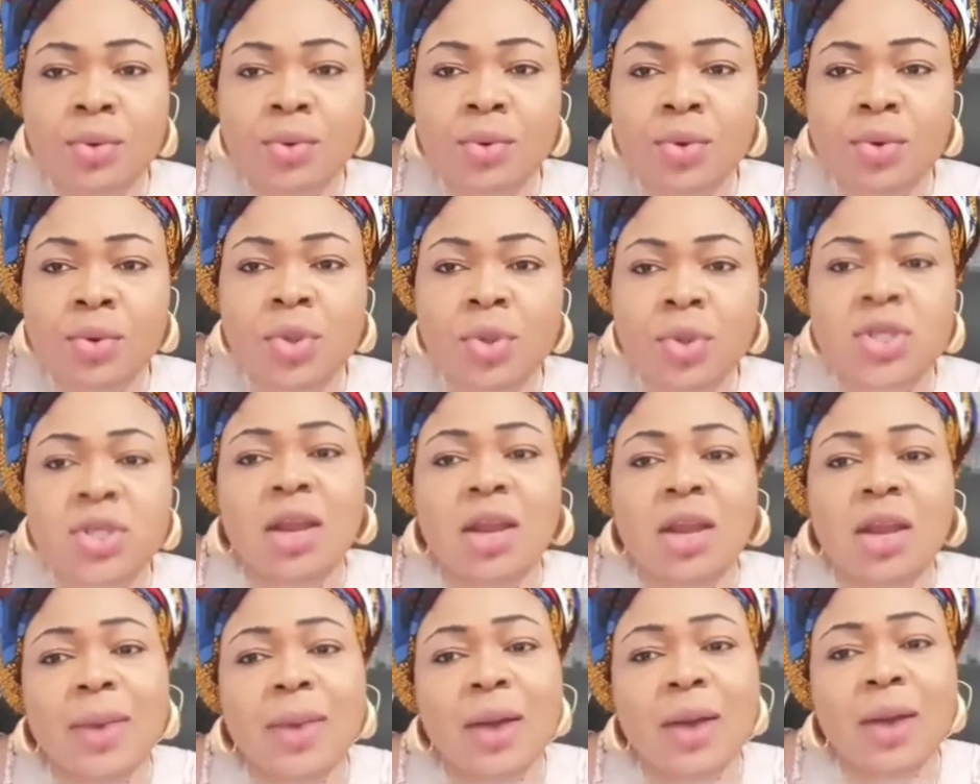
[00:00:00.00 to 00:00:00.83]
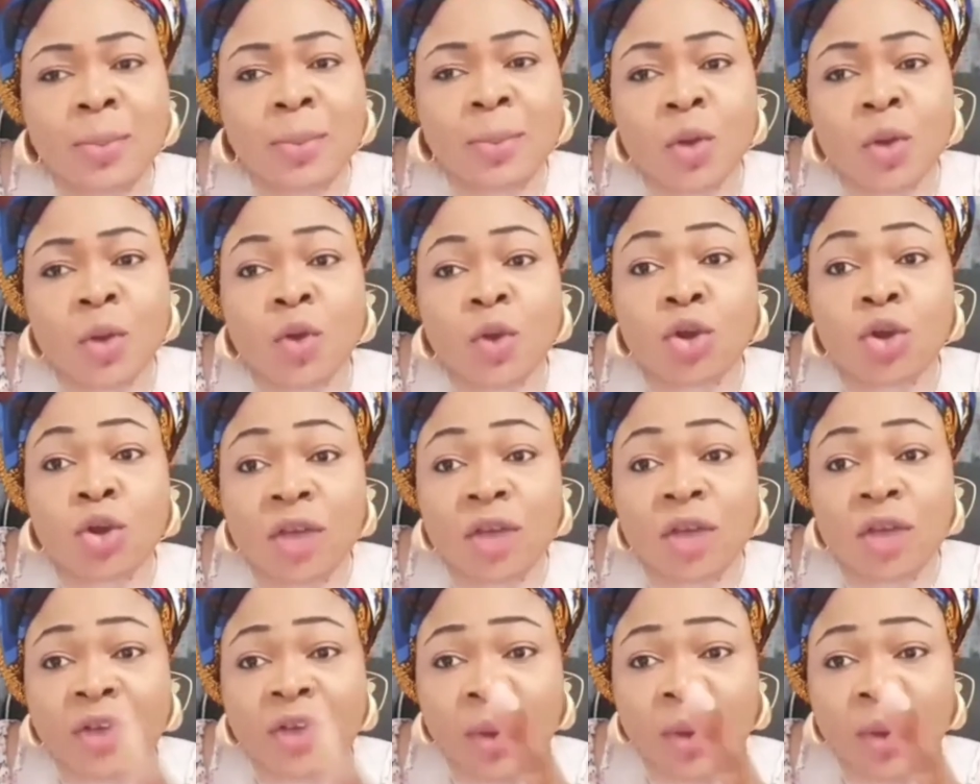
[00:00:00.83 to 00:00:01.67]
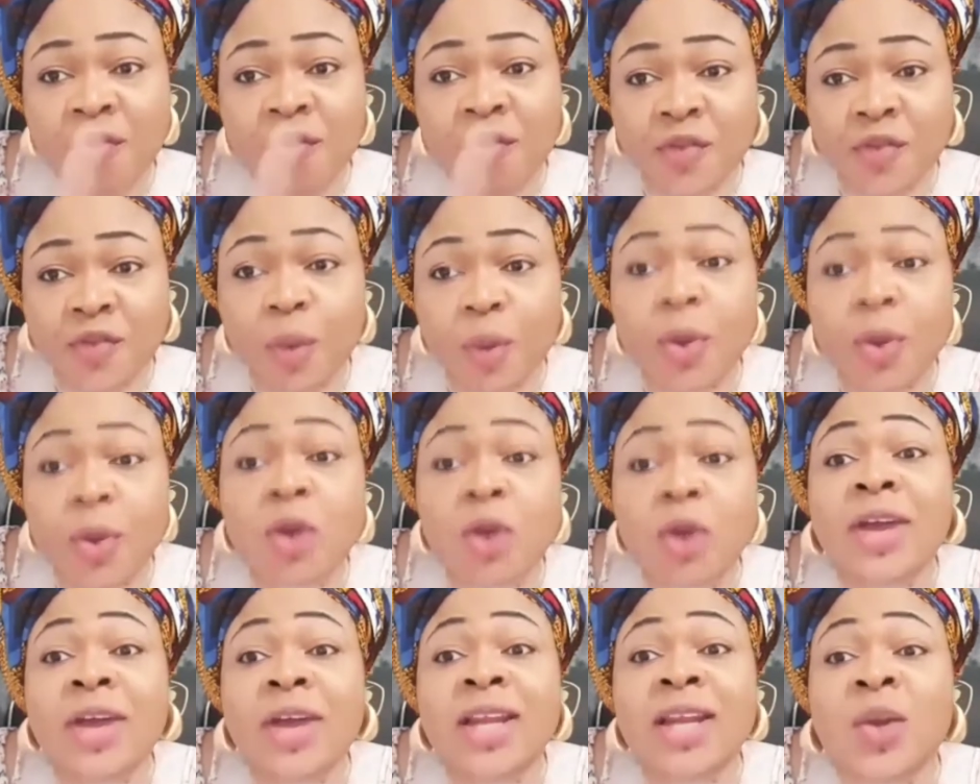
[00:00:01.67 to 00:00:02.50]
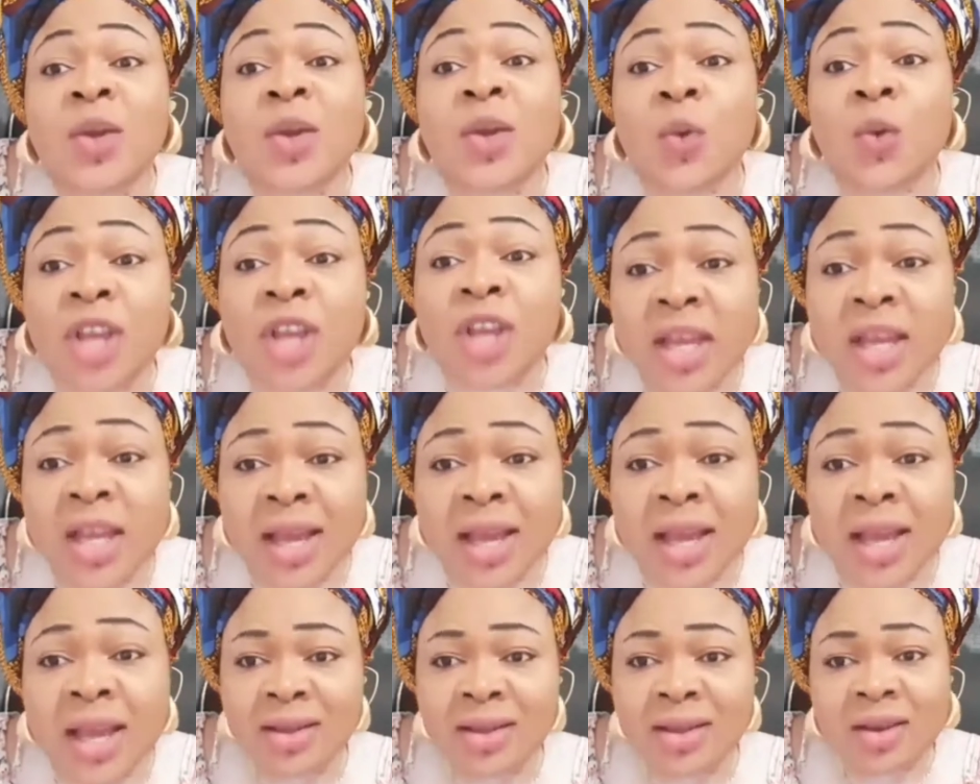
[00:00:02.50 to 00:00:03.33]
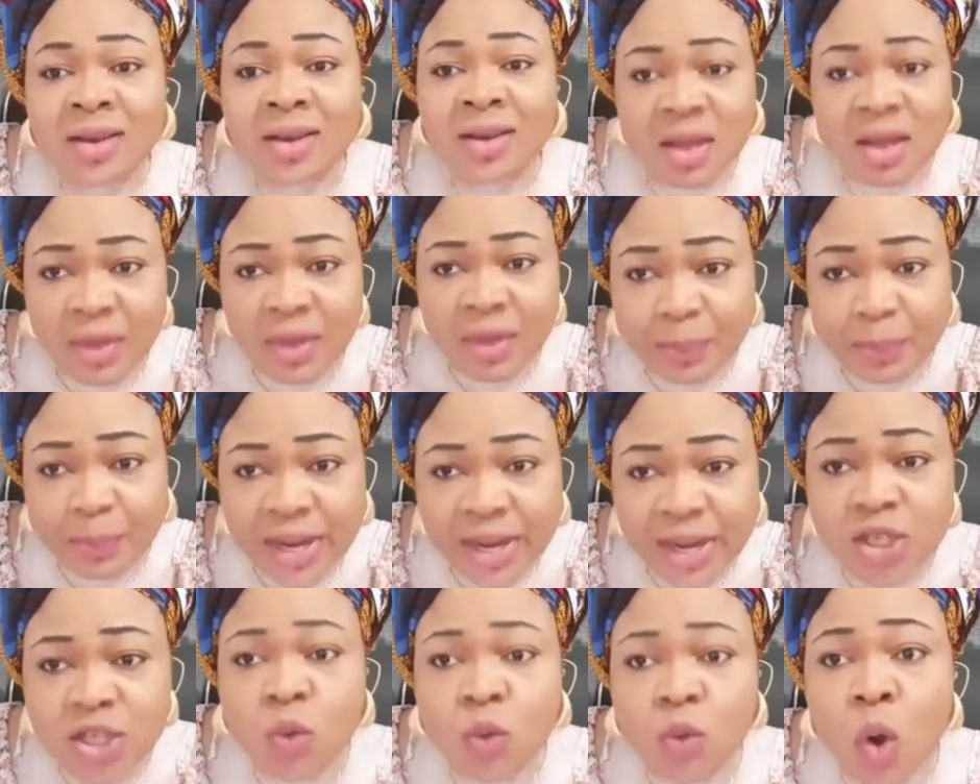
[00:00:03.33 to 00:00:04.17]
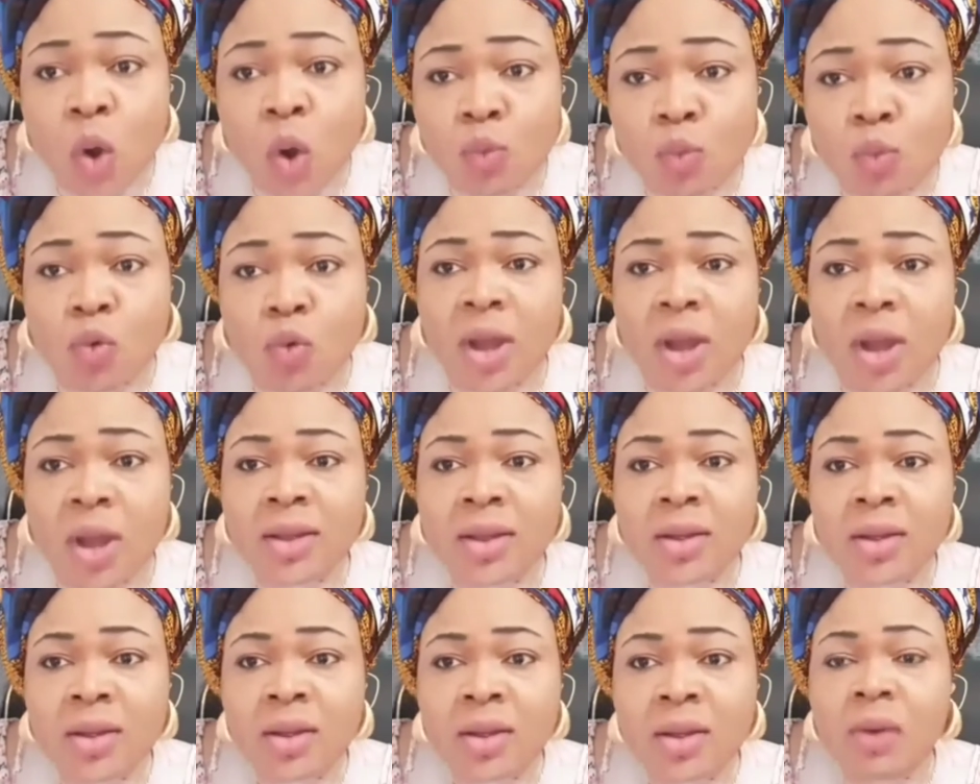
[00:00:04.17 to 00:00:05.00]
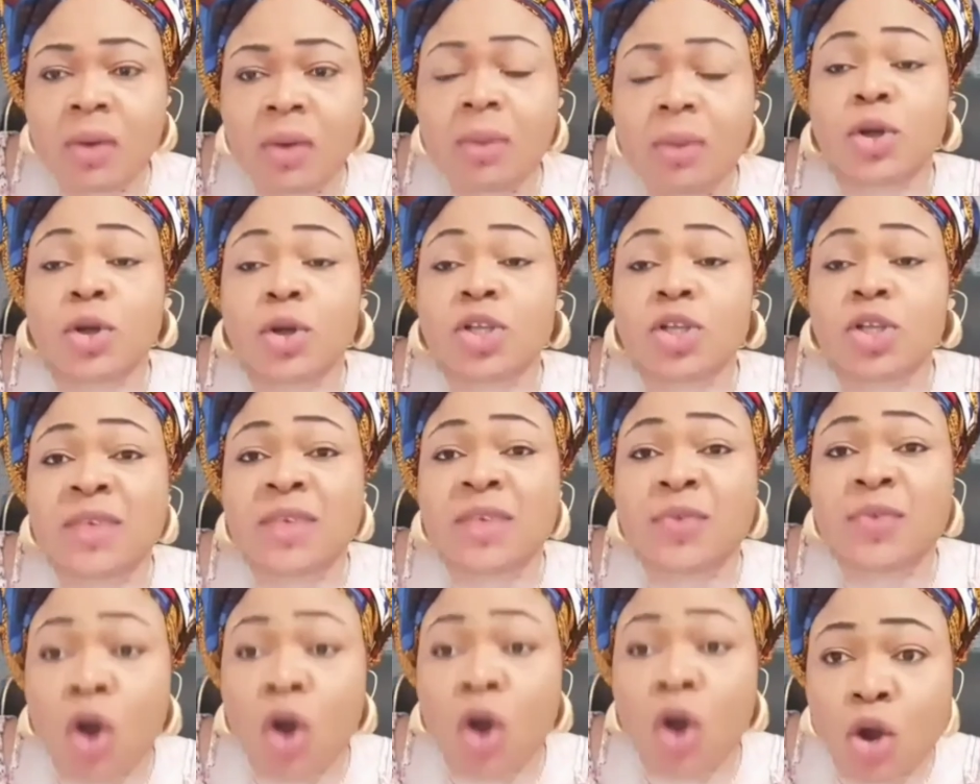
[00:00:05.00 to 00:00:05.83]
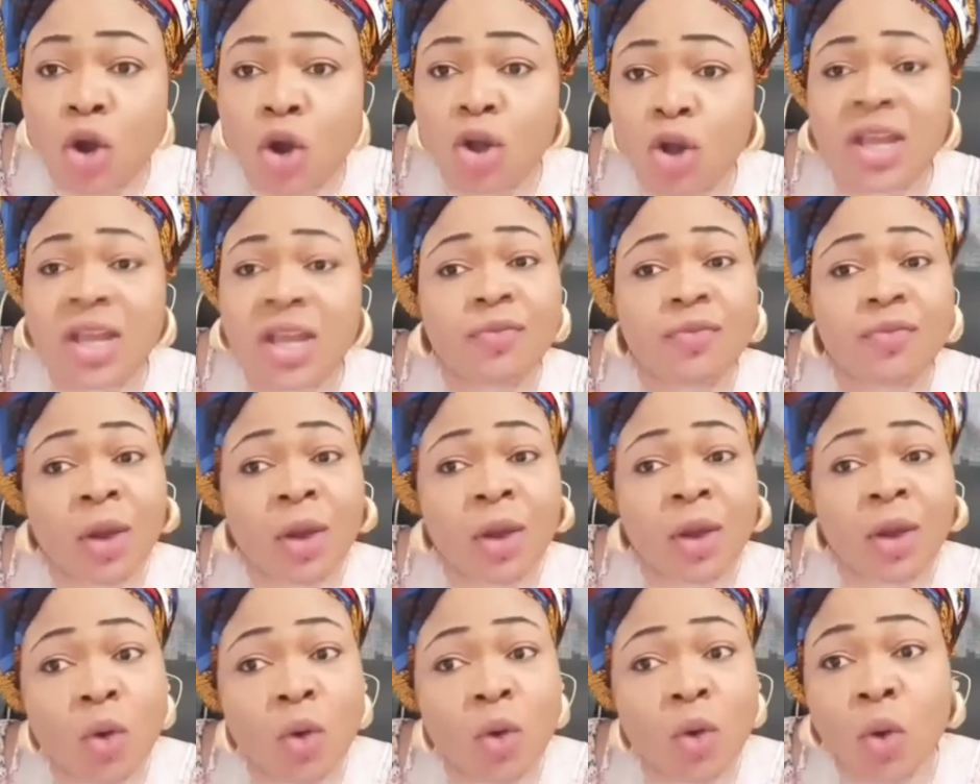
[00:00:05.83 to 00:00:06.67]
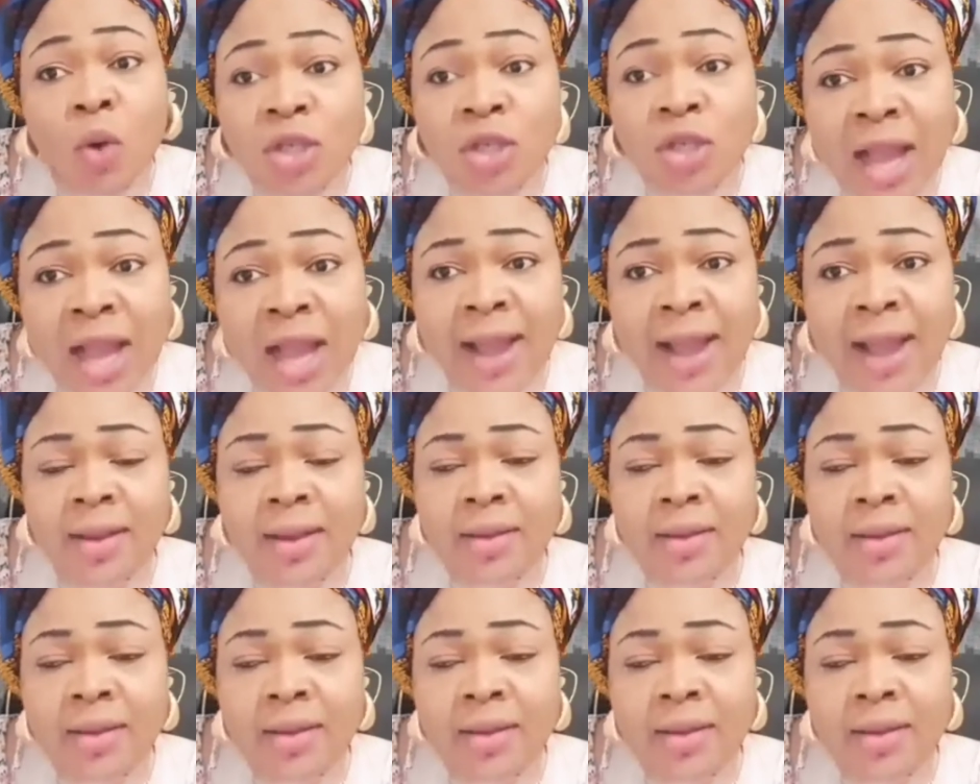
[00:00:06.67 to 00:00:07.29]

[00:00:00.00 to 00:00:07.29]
o ta lo ba wo ga mi o give away fi o we no me neru gi e ni e be bless wo ogu e o because e mi no go give away o wo nya e